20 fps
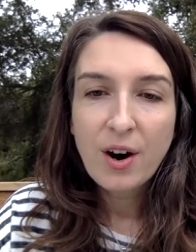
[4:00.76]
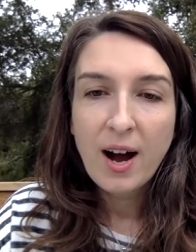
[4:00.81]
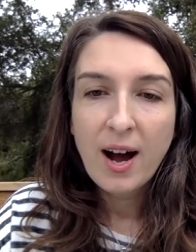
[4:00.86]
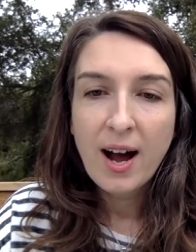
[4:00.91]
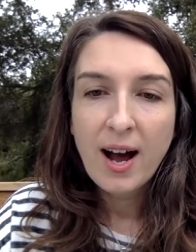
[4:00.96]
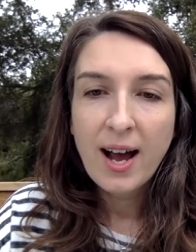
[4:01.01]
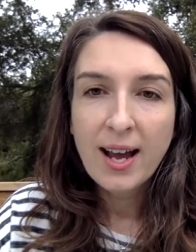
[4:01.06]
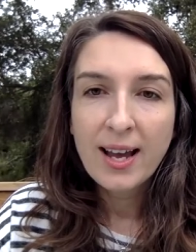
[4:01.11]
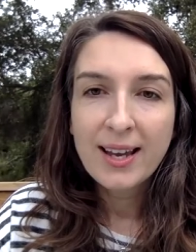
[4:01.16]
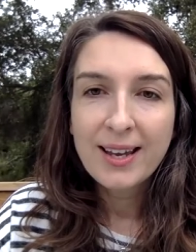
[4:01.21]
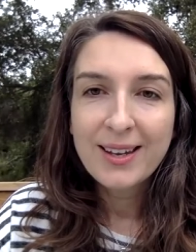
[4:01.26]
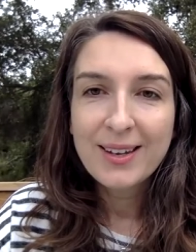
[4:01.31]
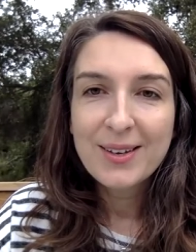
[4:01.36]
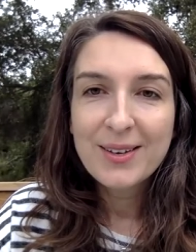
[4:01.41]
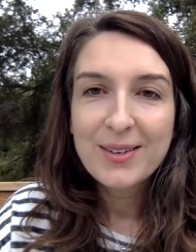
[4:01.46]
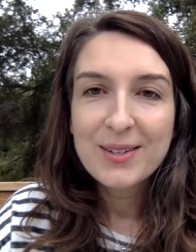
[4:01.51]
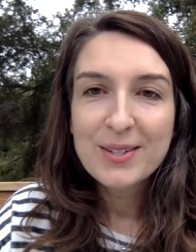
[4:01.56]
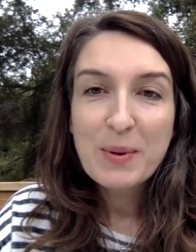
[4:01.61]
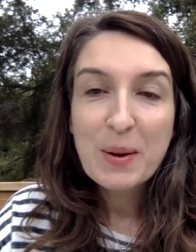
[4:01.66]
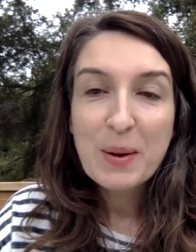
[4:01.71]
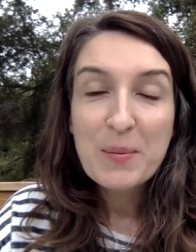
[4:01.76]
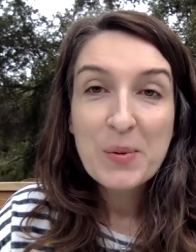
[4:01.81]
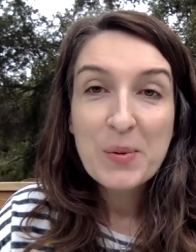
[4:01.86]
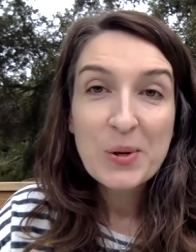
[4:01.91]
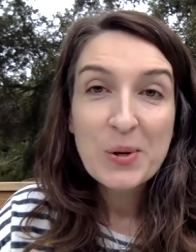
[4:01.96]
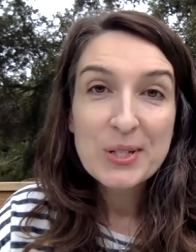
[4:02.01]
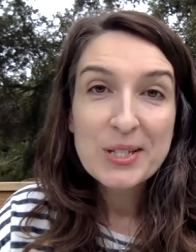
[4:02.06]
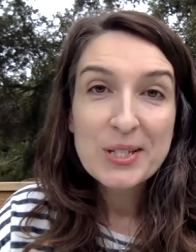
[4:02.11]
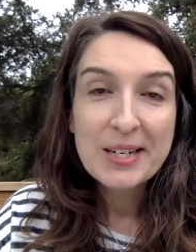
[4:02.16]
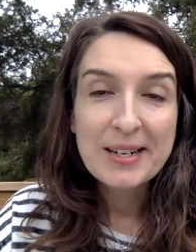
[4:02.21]
I spent
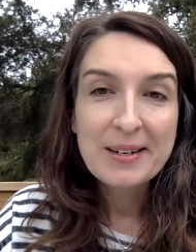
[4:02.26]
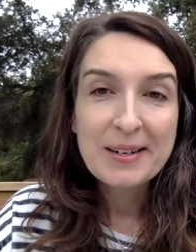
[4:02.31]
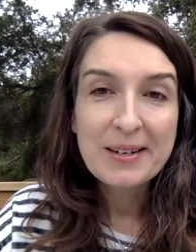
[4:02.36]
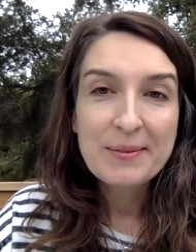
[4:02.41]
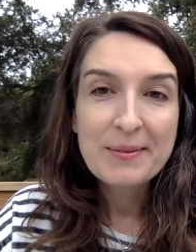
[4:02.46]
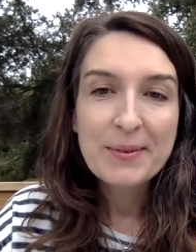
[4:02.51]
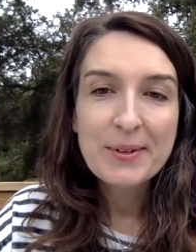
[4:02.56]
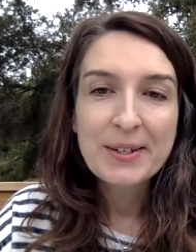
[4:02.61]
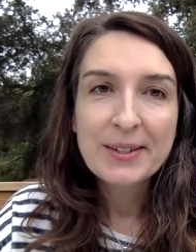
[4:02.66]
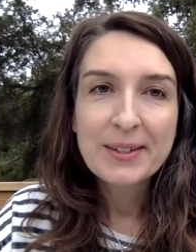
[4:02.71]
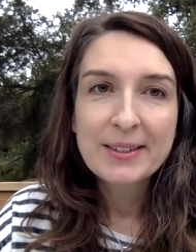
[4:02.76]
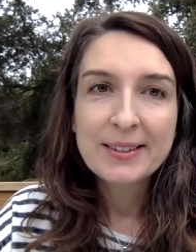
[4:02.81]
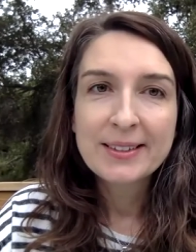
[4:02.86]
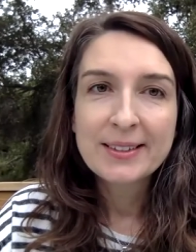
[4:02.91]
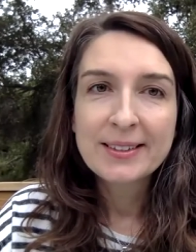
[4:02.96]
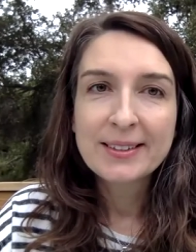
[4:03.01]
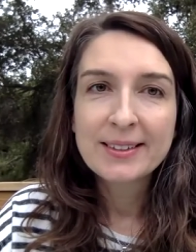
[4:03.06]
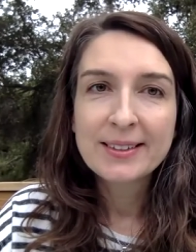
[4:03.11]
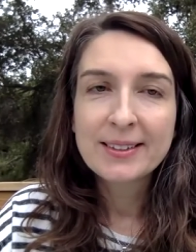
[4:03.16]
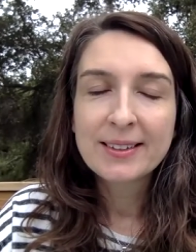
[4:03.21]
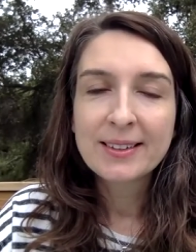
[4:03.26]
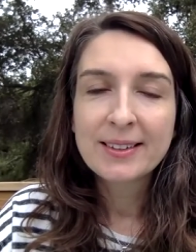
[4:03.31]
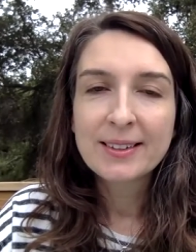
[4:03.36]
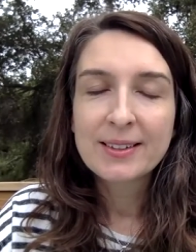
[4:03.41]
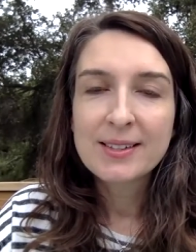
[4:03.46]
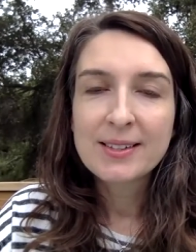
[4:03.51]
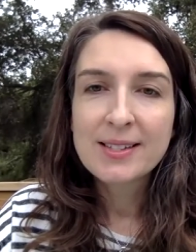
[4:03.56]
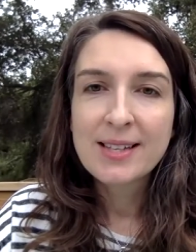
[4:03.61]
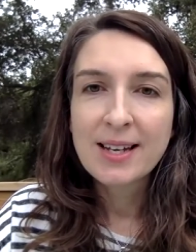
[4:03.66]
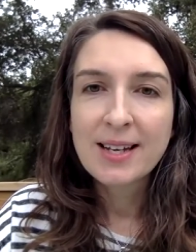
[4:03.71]
more time on
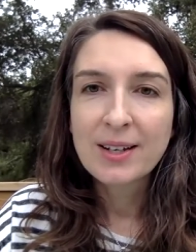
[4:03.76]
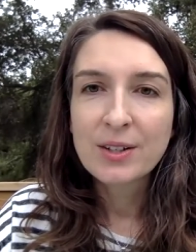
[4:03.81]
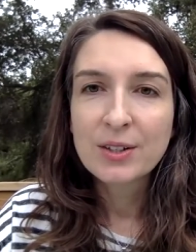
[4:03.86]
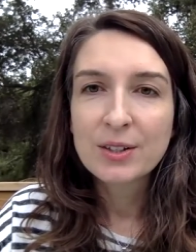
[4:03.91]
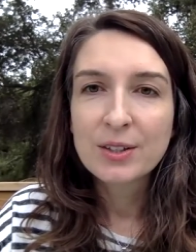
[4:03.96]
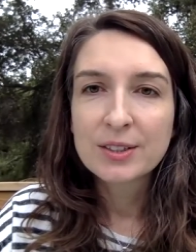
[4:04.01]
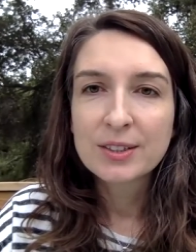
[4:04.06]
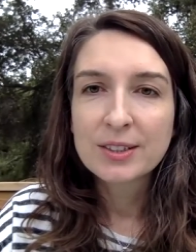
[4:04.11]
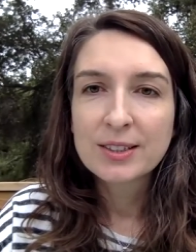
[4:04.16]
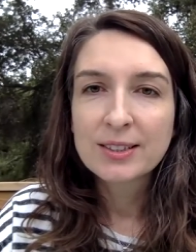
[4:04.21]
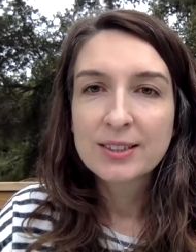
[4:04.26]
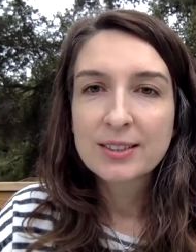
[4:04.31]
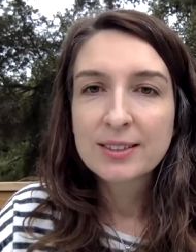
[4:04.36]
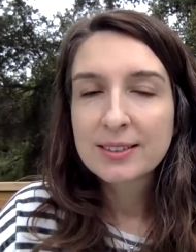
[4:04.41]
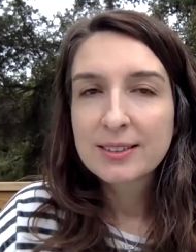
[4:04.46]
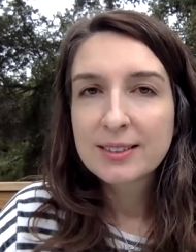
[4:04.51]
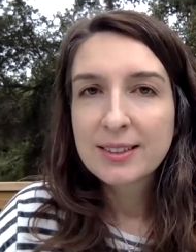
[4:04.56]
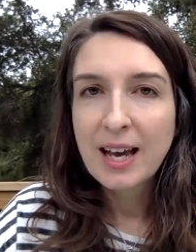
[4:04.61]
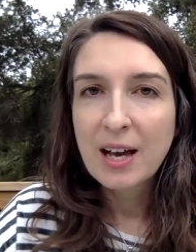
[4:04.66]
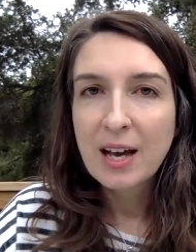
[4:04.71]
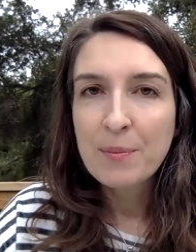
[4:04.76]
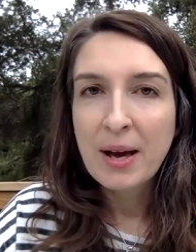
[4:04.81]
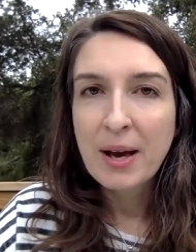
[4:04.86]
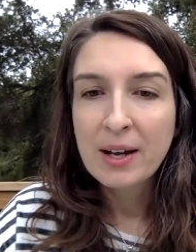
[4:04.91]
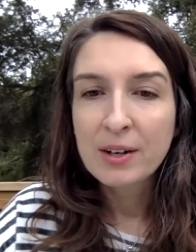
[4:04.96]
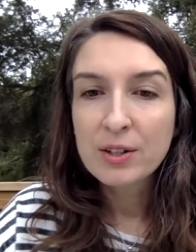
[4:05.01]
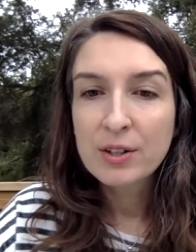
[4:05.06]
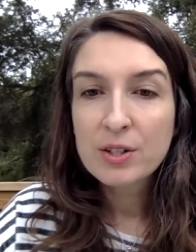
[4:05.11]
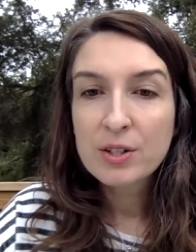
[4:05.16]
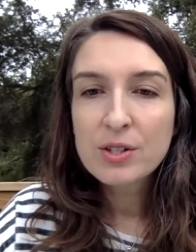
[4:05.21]
a site called Cal
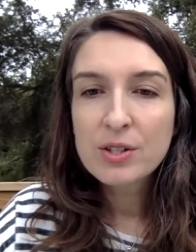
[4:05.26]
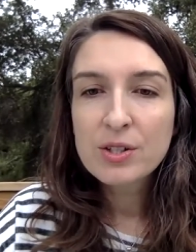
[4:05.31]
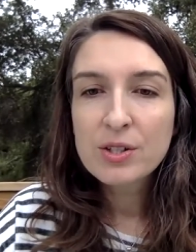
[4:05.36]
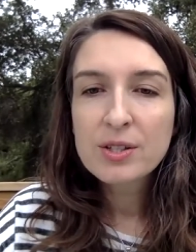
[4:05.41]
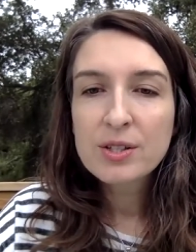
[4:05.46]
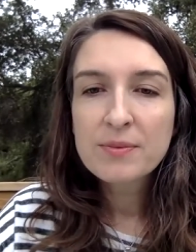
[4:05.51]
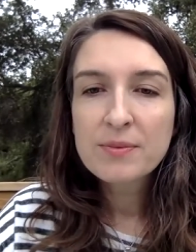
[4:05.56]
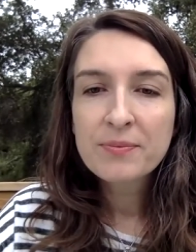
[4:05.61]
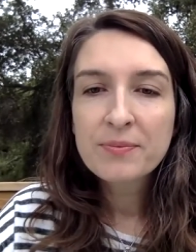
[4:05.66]
Matters.